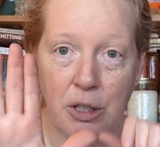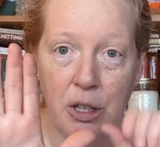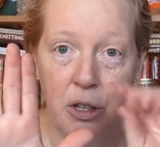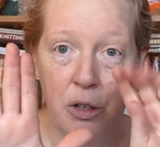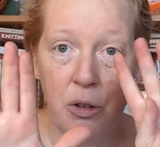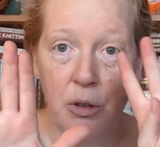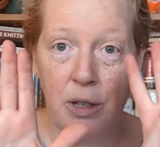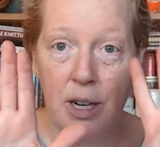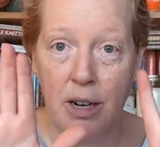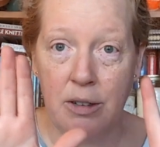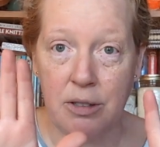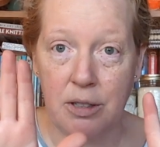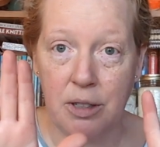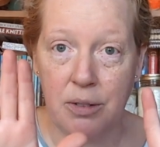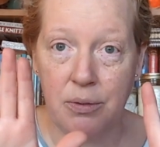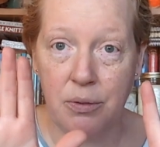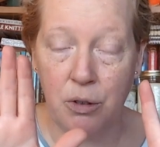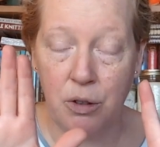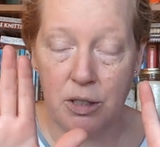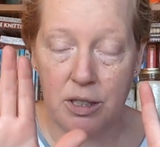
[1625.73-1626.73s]
I was going to go down
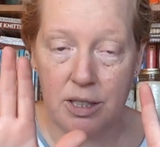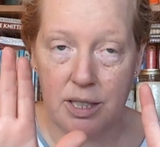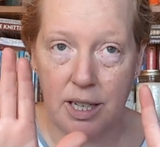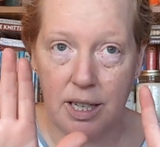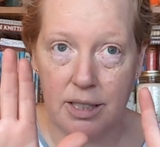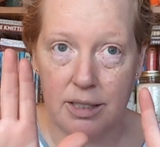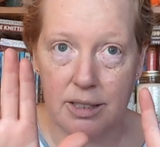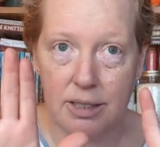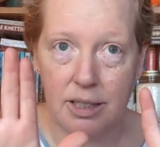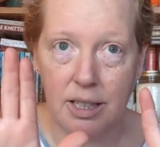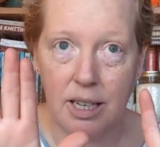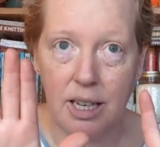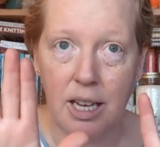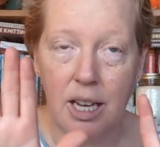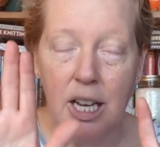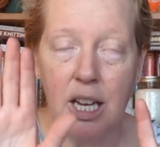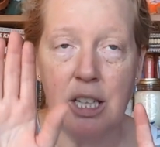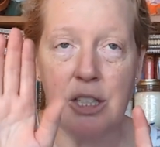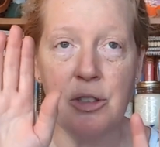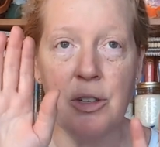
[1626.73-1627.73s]
to the 4th size.
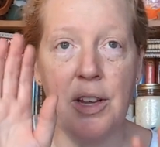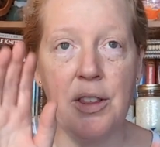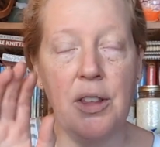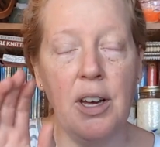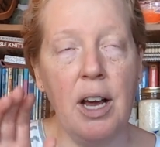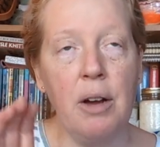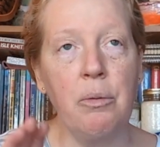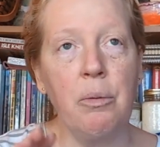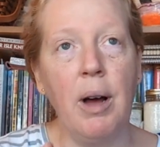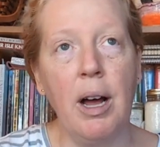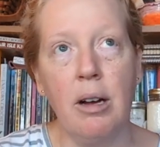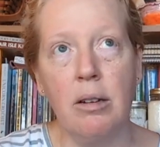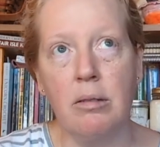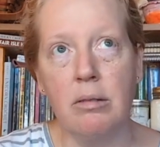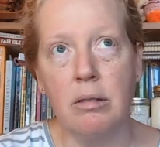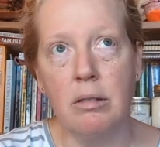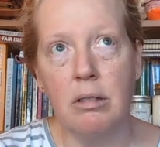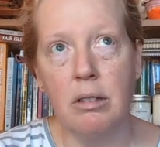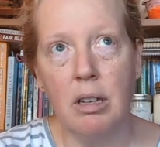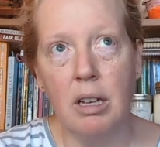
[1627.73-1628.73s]
So I thought, well,